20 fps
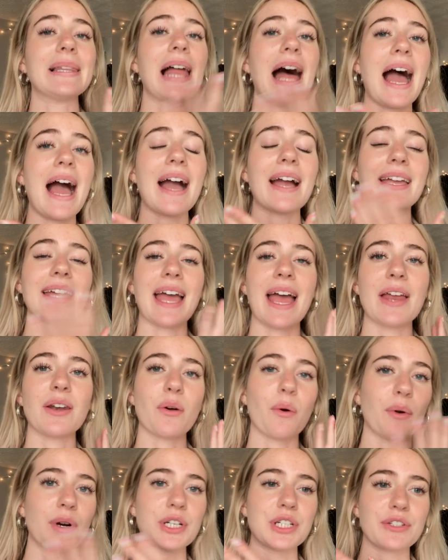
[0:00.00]
black and
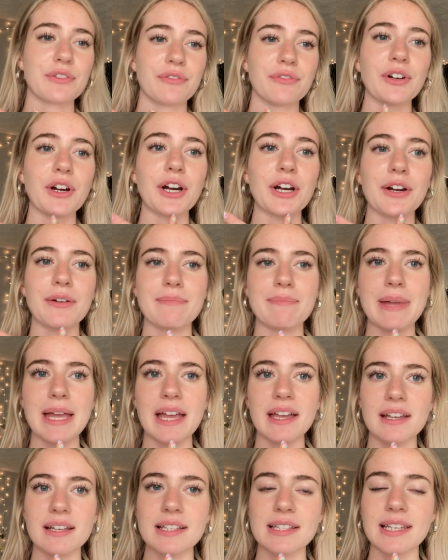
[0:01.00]
orange fur
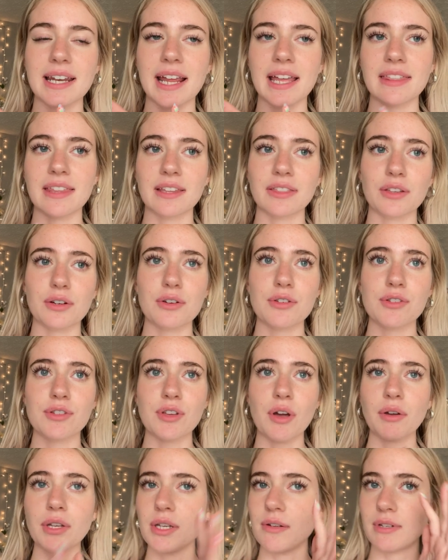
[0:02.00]
mixed. And I think they're
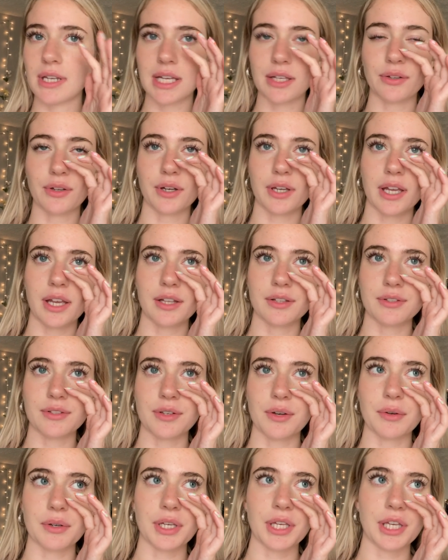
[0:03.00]
so unique looking and
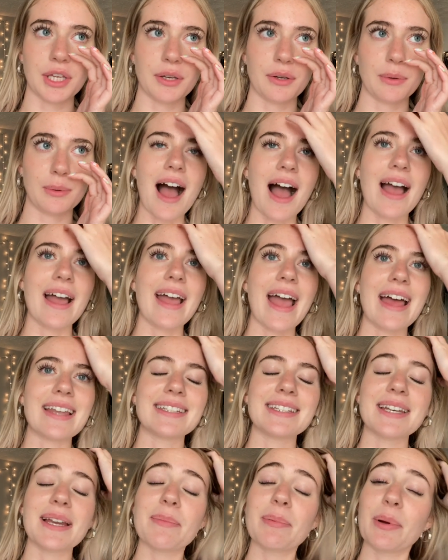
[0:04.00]
so cute. I
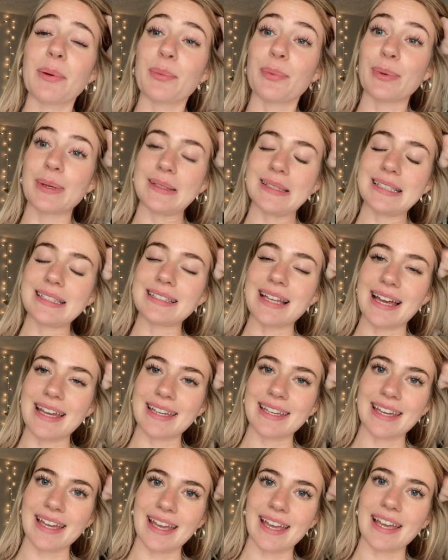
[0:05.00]
ended up really
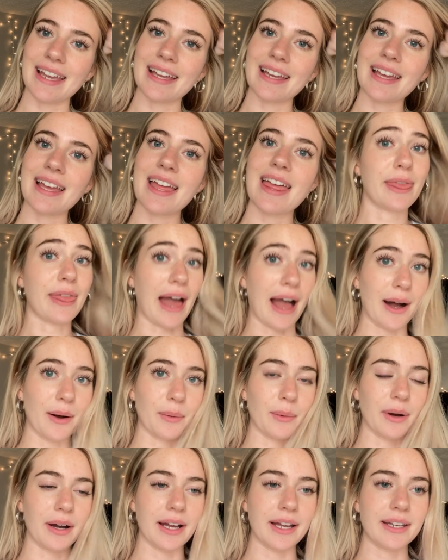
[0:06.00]
liking that
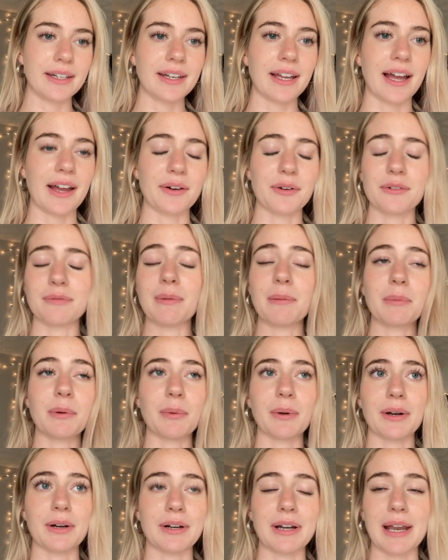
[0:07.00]
one. I don't remember
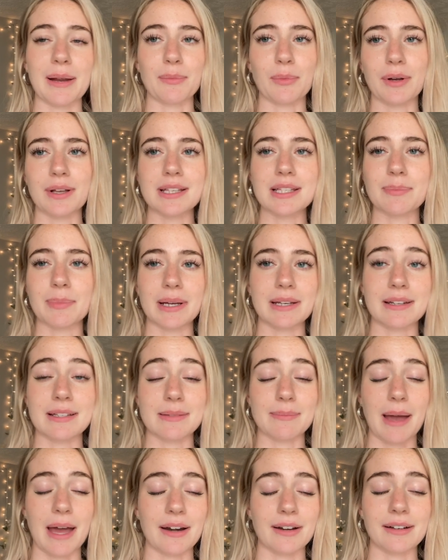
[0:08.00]
what her name was, but it doesn't
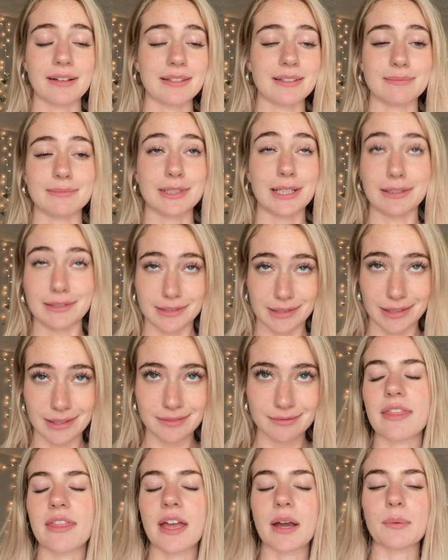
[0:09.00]
matter because because I'm
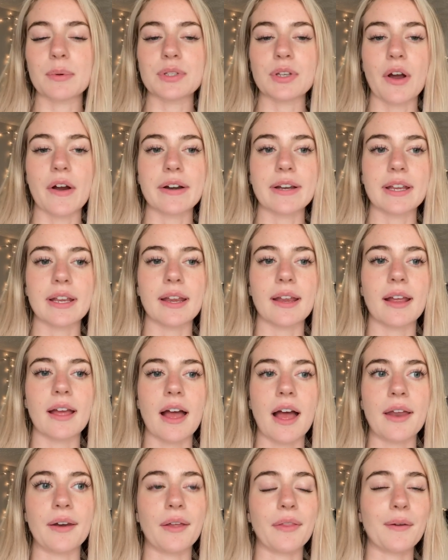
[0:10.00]
there was already
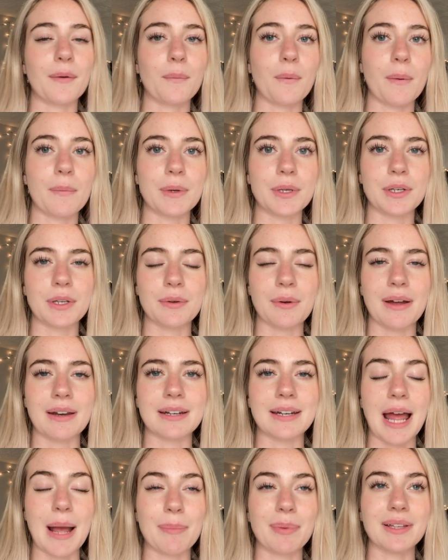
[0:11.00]
another woman who had
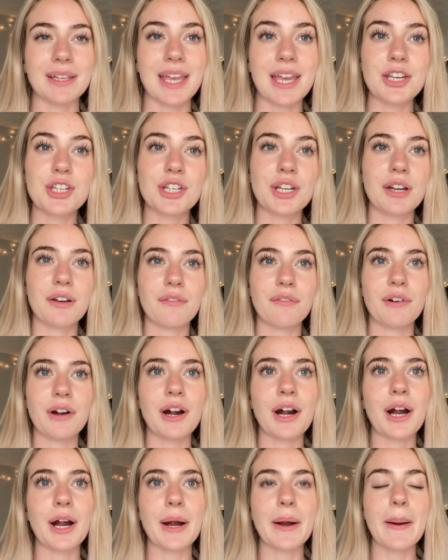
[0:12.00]
an application in for
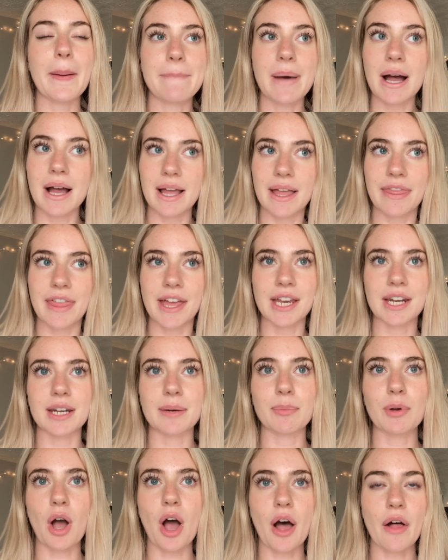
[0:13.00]
her, but they ended up
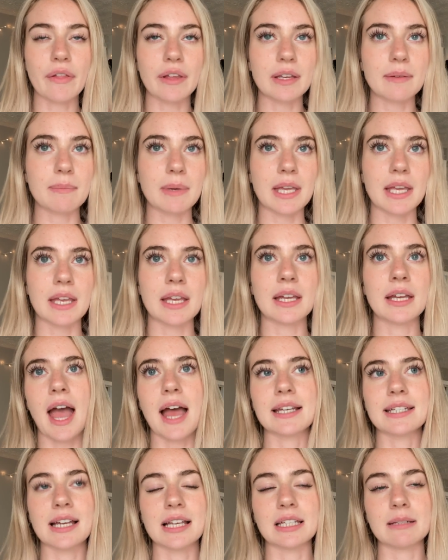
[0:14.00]
calling me
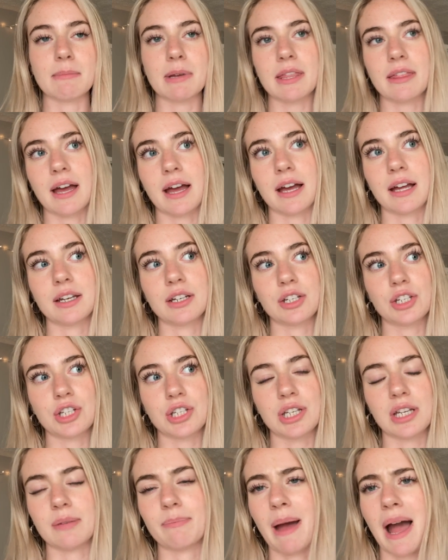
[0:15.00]
and telling me that
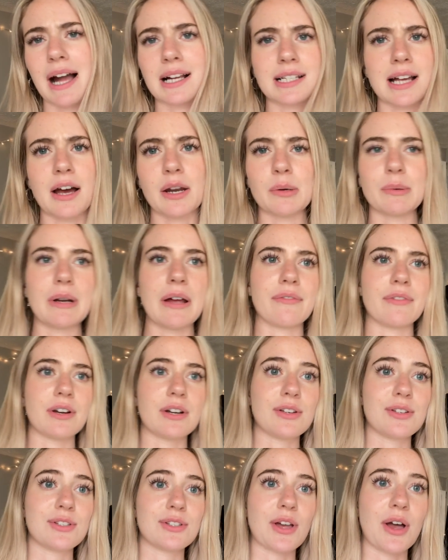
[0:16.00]
she backed out or whatever.
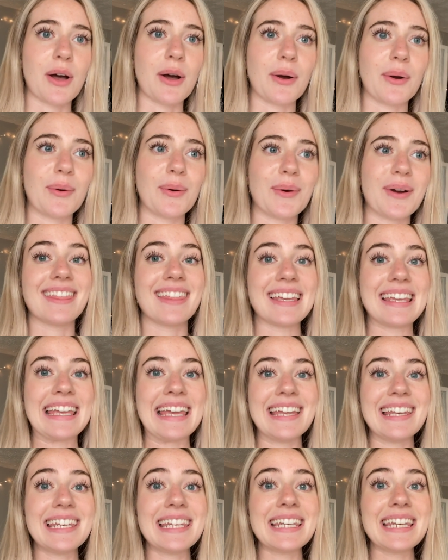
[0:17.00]
So the
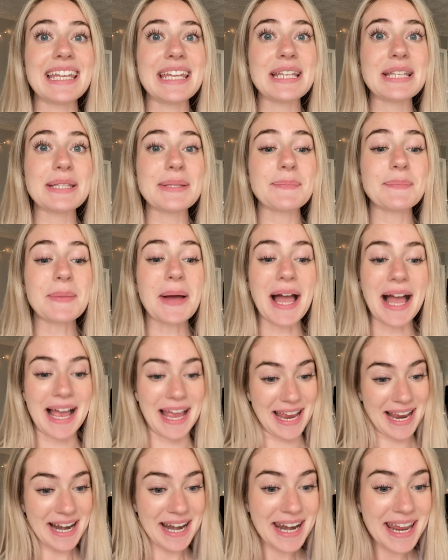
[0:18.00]
kitten is
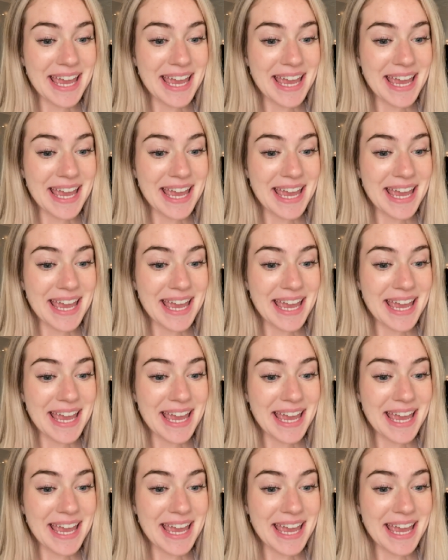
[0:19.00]
mine.